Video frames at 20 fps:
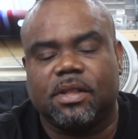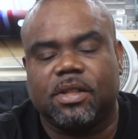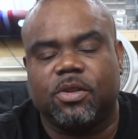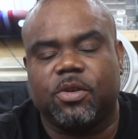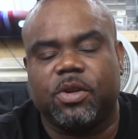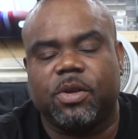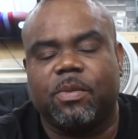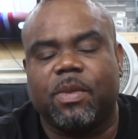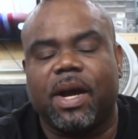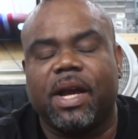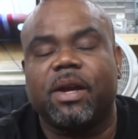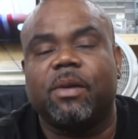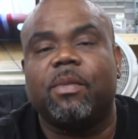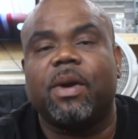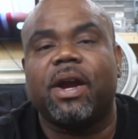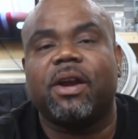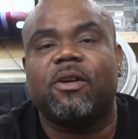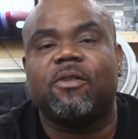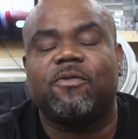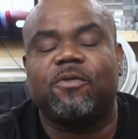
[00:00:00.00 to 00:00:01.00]
You know, you buy your
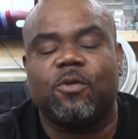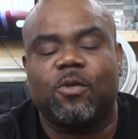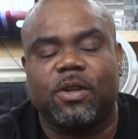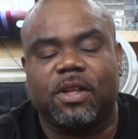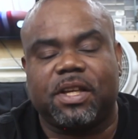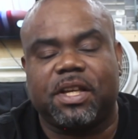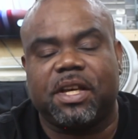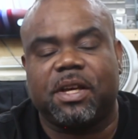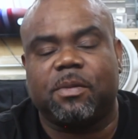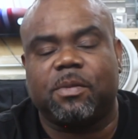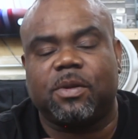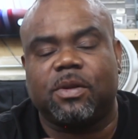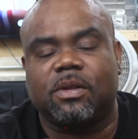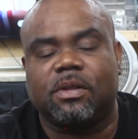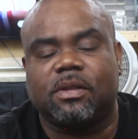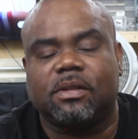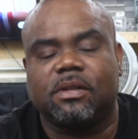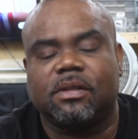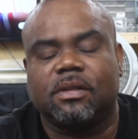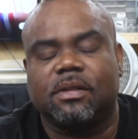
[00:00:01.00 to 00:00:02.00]
microphone
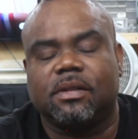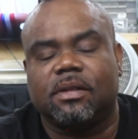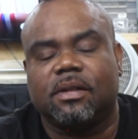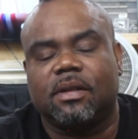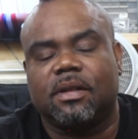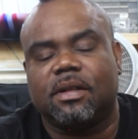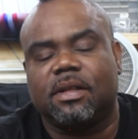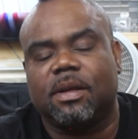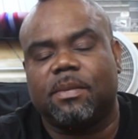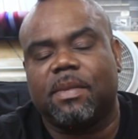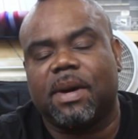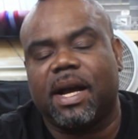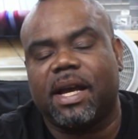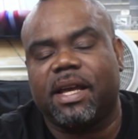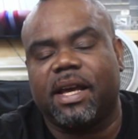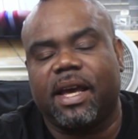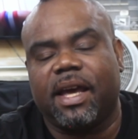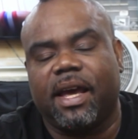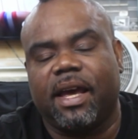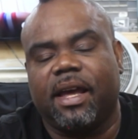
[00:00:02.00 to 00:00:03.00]
cable, you buy
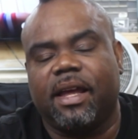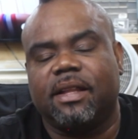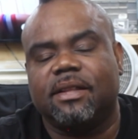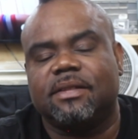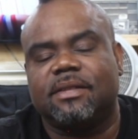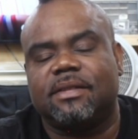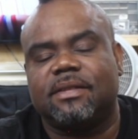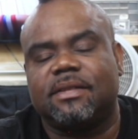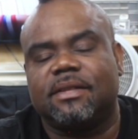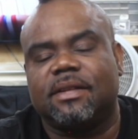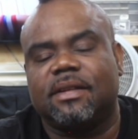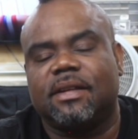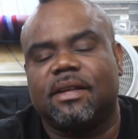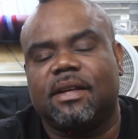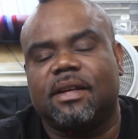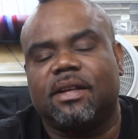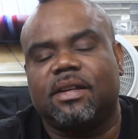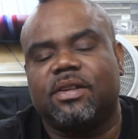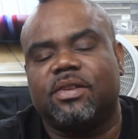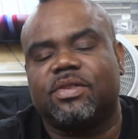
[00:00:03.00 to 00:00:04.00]
your ends,
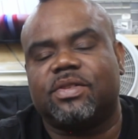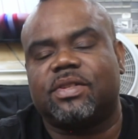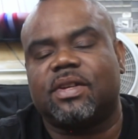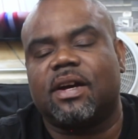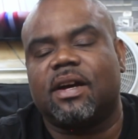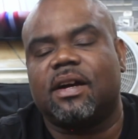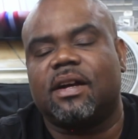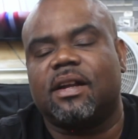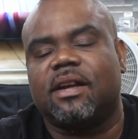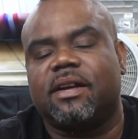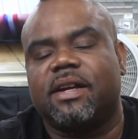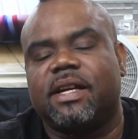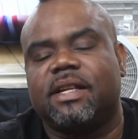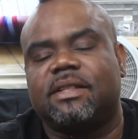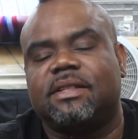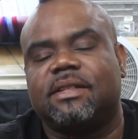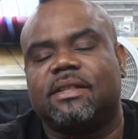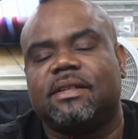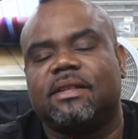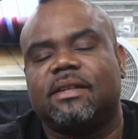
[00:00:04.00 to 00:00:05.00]
you solder
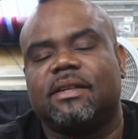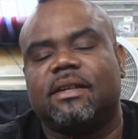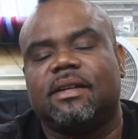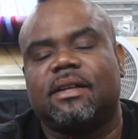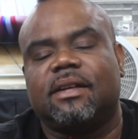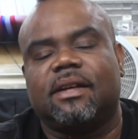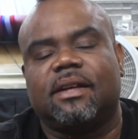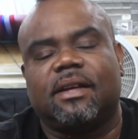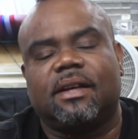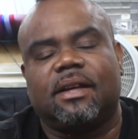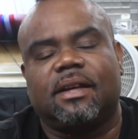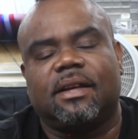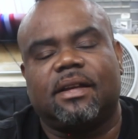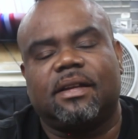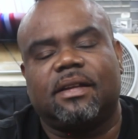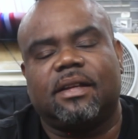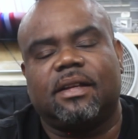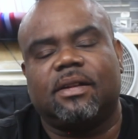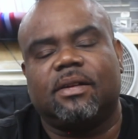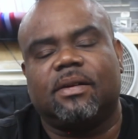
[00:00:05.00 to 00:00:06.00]
it.
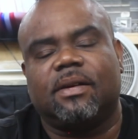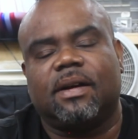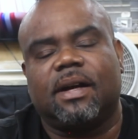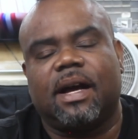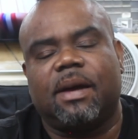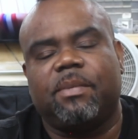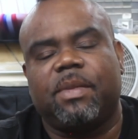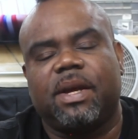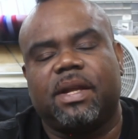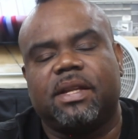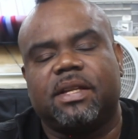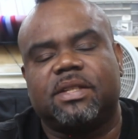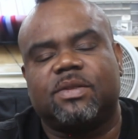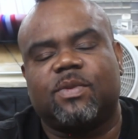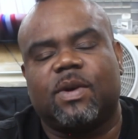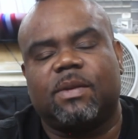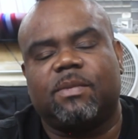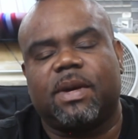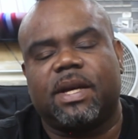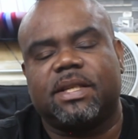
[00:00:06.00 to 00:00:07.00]
You know, I made this
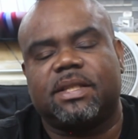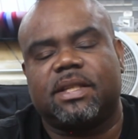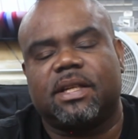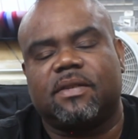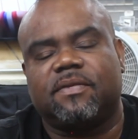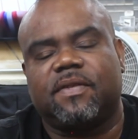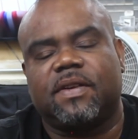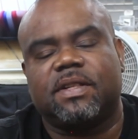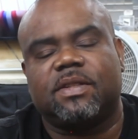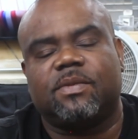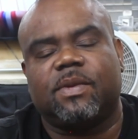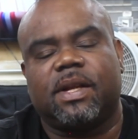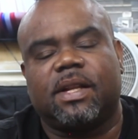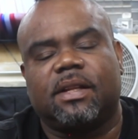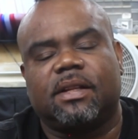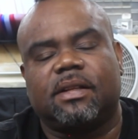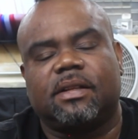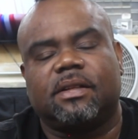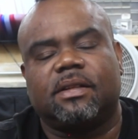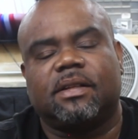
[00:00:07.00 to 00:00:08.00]
one myself as
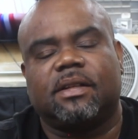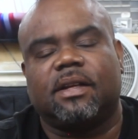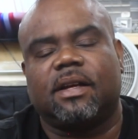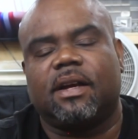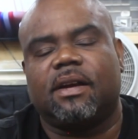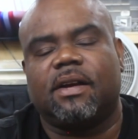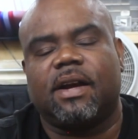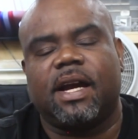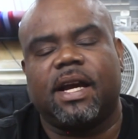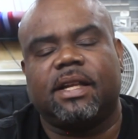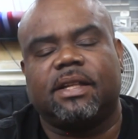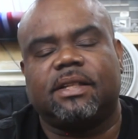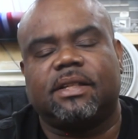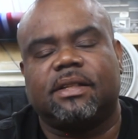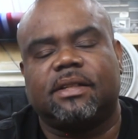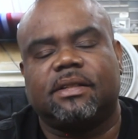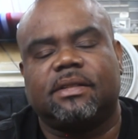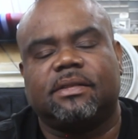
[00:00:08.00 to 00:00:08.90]
well. All right?